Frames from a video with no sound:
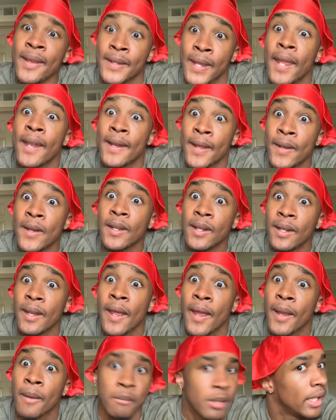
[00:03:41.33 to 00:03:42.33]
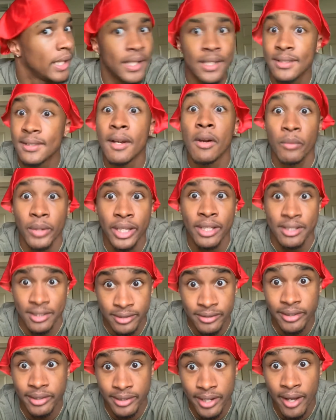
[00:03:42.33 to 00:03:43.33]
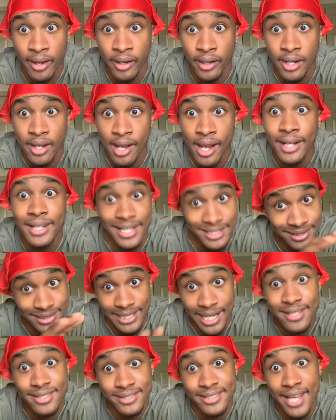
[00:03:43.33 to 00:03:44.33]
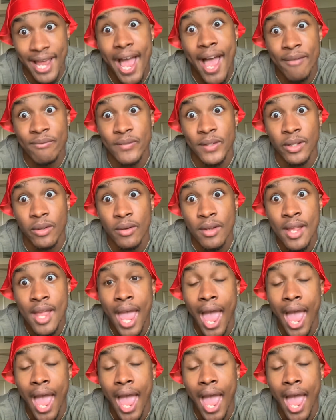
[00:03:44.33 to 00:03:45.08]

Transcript: Yeah, that nigga dead. But he's going to get this shit done, all right? That's just how I feel.